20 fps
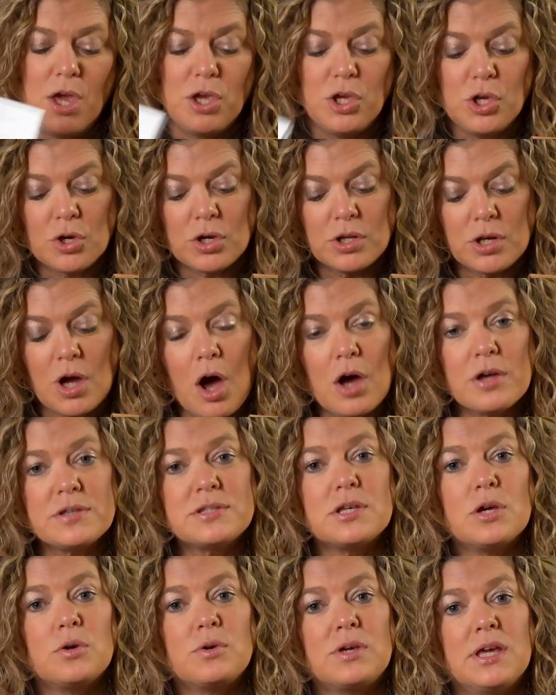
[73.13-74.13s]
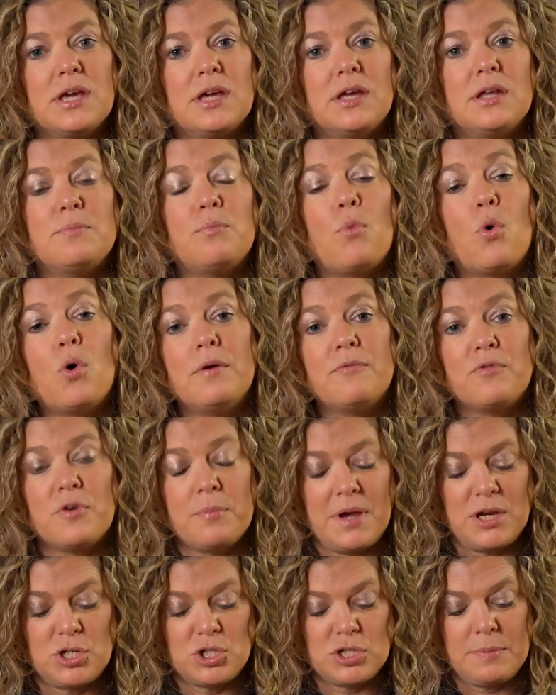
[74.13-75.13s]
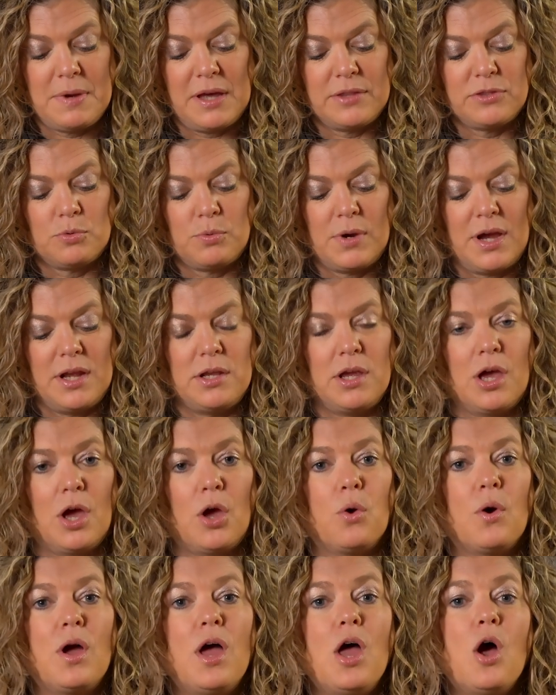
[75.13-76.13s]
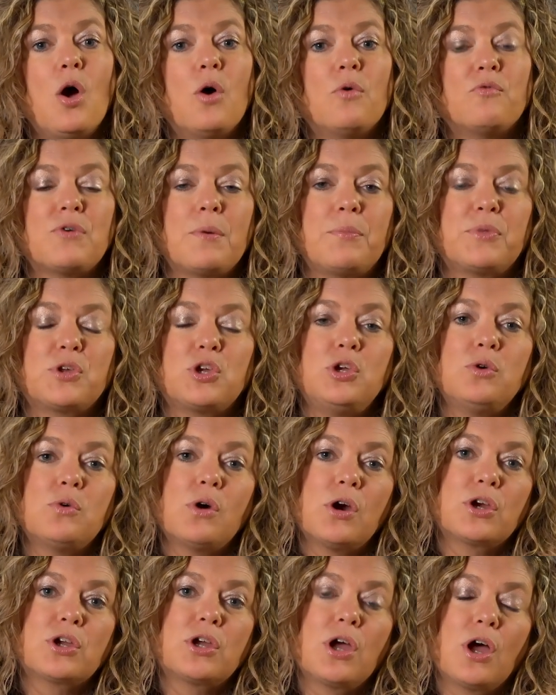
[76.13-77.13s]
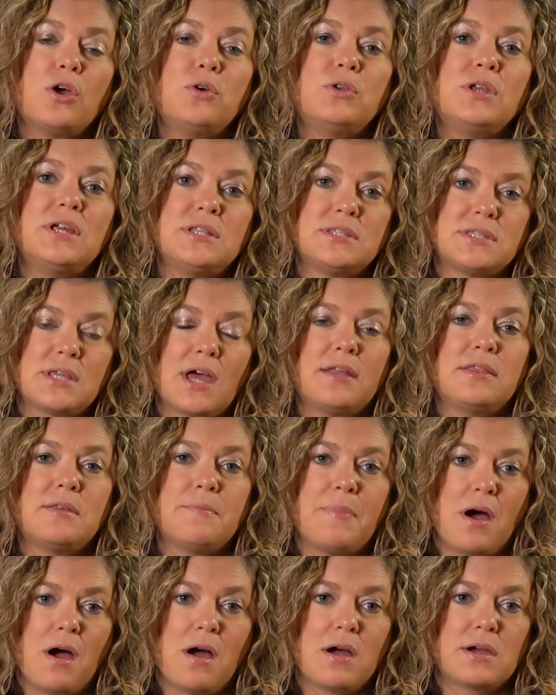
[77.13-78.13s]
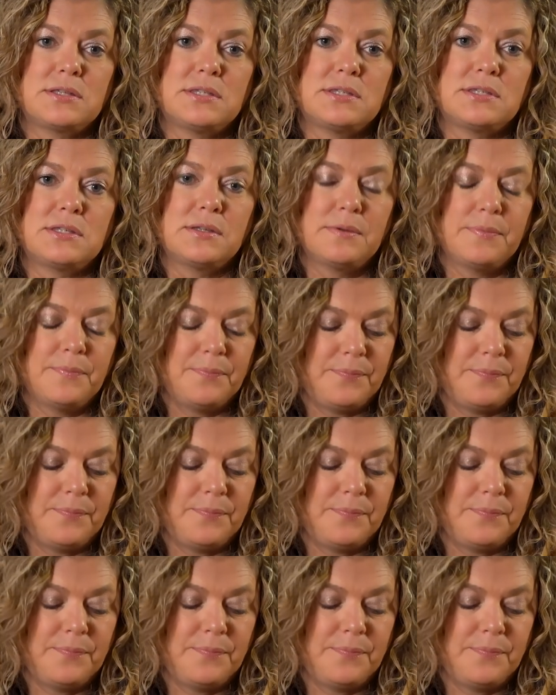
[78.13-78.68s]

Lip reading: You can also get more information about the radio from the QR code inside the box.